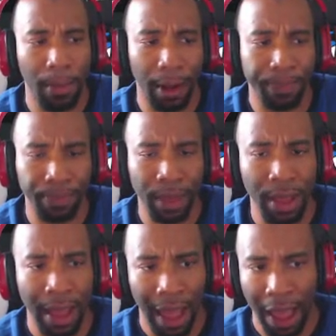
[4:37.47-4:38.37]
But
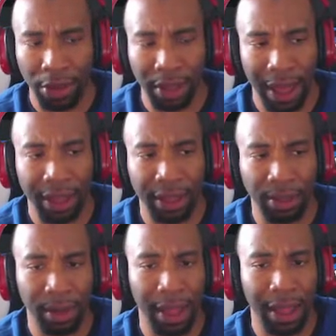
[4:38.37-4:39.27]
I use a lot of scenes
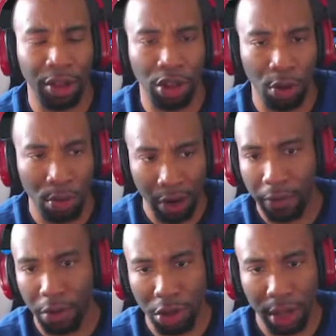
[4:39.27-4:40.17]
because I like to show
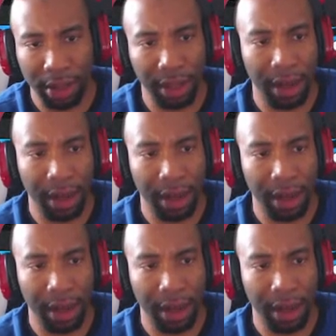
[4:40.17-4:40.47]
different shits,